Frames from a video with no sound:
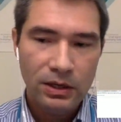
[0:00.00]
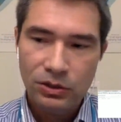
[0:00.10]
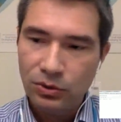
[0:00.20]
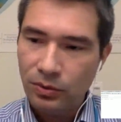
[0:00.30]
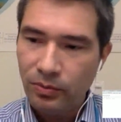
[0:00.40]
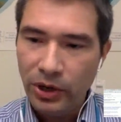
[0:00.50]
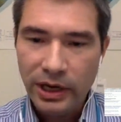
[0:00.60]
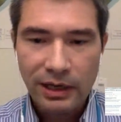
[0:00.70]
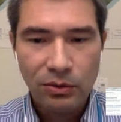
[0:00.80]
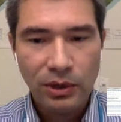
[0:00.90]
to bring
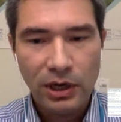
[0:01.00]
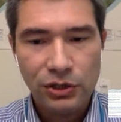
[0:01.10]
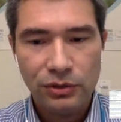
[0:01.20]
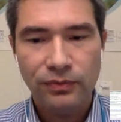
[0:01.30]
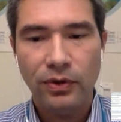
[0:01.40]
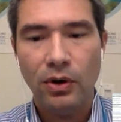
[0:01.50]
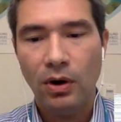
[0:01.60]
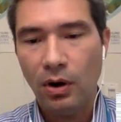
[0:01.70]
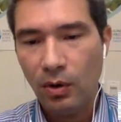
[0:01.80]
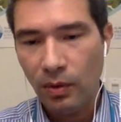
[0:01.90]
education for
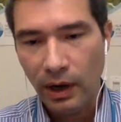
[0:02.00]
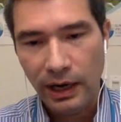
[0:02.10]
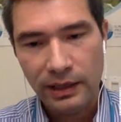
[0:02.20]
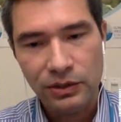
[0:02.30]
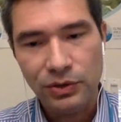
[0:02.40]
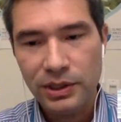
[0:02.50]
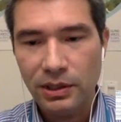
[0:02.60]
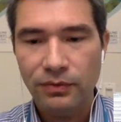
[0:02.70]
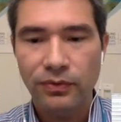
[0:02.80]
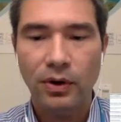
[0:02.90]
all,
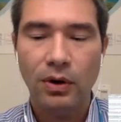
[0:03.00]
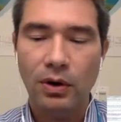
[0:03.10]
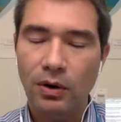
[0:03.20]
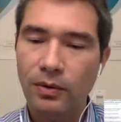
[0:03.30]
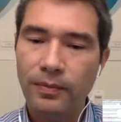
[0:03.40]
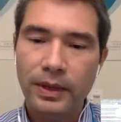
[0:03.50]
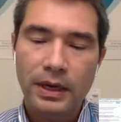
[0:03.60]
electricity for all,